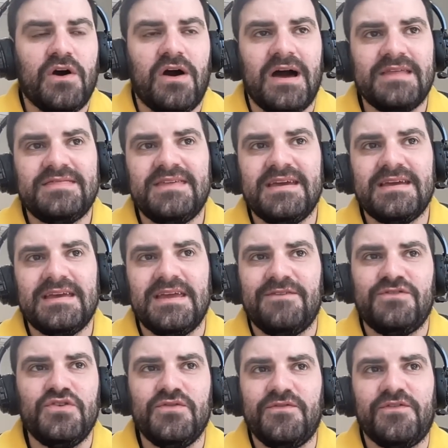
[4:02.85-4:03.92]
I think
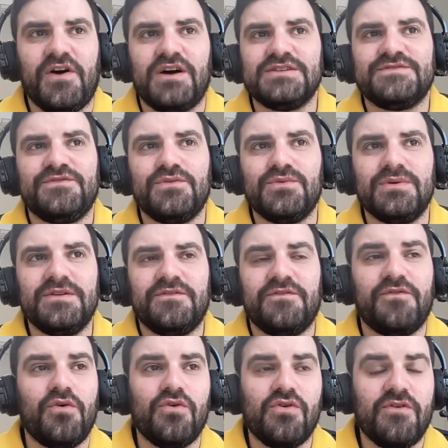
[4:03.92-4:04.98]
if you fast forward
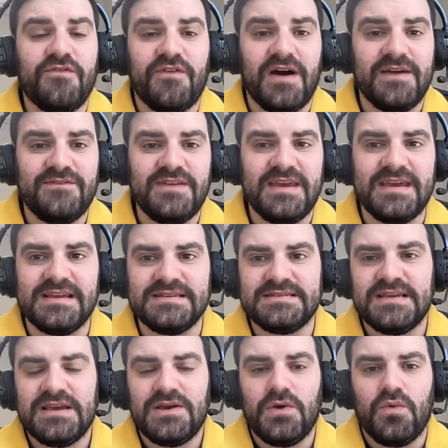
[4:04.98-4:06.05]
four or five years,